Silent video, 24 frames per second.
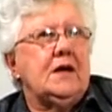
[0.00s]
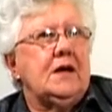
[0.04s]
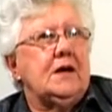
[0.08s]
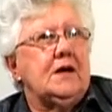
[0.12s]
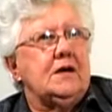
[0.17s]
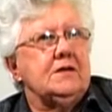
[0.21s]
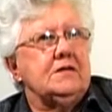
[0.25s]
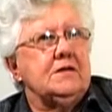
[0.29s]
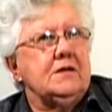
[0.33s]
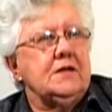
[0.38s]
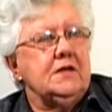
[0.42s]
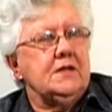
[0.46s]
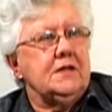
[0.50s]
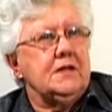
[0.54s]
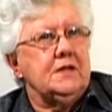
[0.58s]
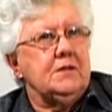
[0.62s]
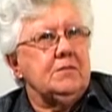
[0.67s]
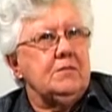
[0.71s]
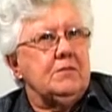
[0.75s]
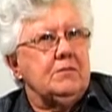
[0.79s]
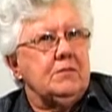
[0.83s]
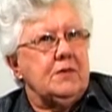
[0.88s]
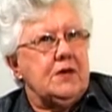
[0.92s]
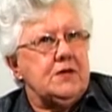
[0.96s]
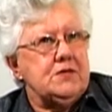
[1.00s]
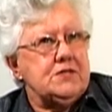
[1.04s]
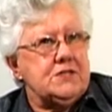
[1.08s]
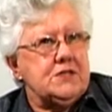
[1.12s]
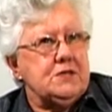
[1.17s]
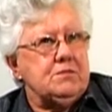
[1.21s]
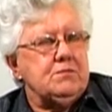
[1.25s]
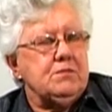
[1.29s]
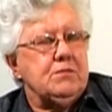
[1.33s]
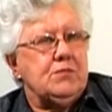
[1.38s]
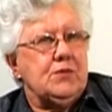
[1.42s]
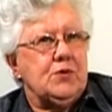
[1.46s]
I think the most
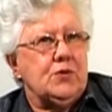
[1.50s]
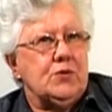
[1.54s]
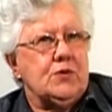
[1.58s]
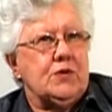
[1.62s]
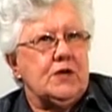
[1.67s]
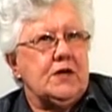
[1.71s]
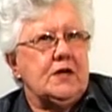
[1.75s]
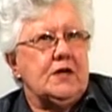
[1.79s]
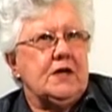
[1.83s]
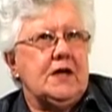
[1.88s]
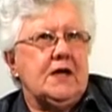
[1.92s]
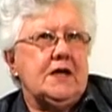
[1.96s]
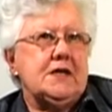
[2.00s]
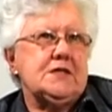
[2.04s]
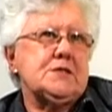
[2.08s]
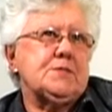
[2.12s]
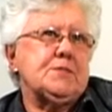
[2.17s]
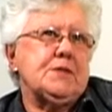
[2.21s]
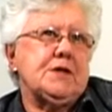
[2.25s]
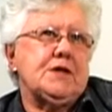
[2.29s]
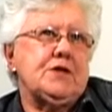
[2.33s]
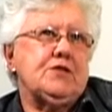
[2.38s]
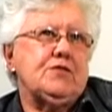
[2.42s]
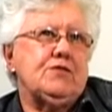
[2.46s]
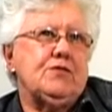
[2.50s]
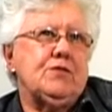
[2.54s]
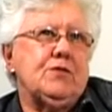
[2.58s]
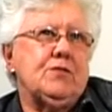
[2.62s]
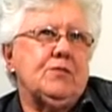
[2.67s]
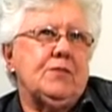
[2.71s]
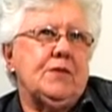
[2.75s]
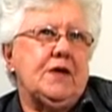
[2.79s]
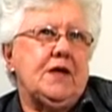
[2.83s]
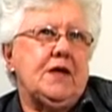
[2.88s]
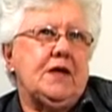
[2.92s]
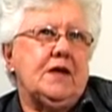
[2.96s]
important aspect for
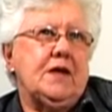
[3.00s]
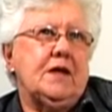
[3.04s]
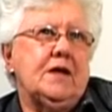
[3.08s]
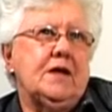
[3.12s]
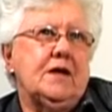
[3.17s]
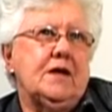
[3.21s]
me